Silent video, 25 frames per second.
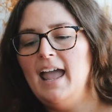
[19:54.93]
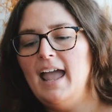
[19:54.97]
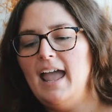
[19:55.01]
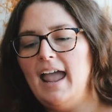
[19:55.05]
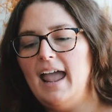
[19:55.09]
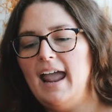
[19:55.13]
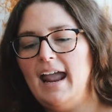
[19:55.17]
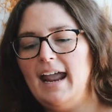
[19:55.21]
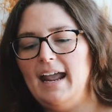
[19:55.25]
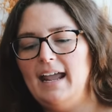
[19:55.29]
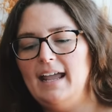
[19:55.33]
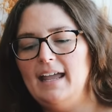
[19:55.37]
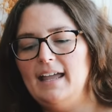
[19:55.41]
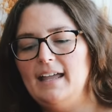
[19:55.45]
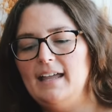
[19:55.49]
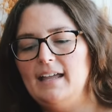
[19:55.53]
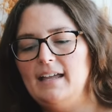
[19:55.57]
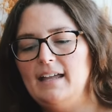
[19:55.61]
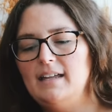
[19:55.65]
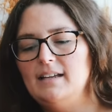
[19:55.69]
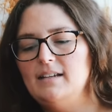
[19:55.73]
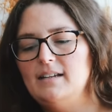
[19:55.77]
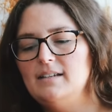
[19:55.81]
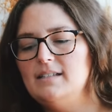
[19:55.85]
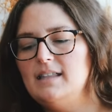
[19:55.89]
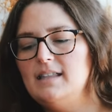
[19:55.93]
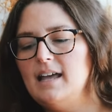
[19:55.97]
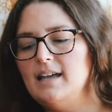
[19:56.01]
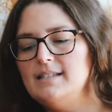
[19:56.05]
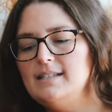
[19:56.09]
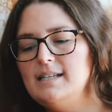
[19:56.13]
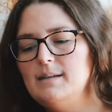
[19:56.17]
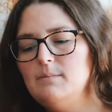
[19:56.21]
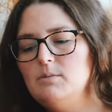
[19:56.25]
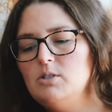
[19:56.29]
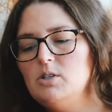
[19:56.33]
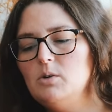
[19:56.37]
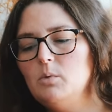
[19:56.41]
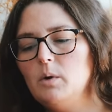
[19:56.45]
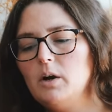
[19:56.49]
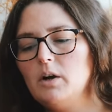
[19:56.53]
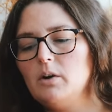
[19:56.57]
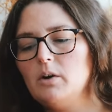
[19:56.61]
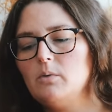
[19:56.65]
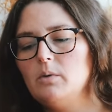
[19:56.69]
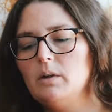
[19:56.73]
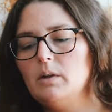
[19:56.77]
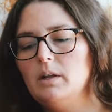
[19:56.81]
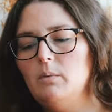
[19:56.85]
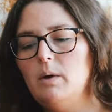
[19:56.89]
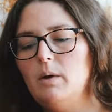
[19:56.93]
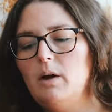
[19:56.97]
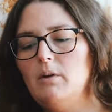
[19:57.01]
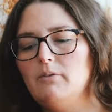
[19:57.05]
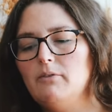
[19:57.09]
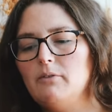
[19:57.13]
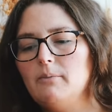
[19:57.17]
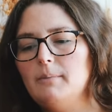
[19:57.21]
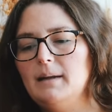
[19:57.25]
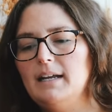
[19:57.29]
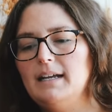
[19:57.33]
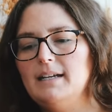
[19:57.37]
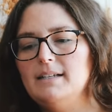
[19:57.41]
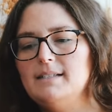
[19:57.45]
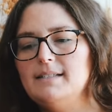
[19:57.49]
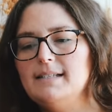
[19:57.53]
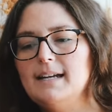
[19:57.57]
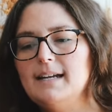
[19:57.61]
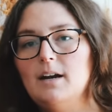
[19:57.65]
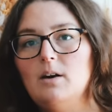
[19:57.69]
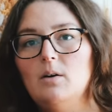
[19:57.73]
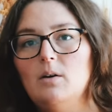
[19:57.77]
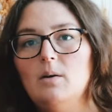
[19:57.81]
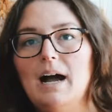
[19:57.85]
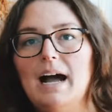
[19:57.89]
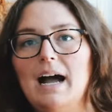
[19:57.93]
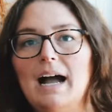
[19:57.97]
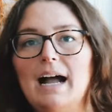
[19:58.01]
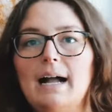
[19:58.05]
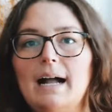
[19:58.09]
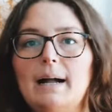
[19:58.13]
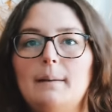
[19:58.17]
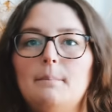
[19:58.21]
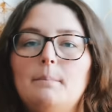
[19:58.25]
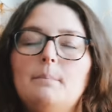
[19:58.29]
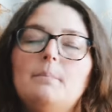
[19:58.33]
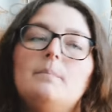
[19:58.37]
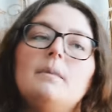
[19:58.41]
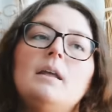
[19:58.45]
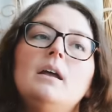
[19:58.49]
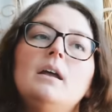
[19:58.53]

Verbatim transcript: and that seems to work really well for me. So I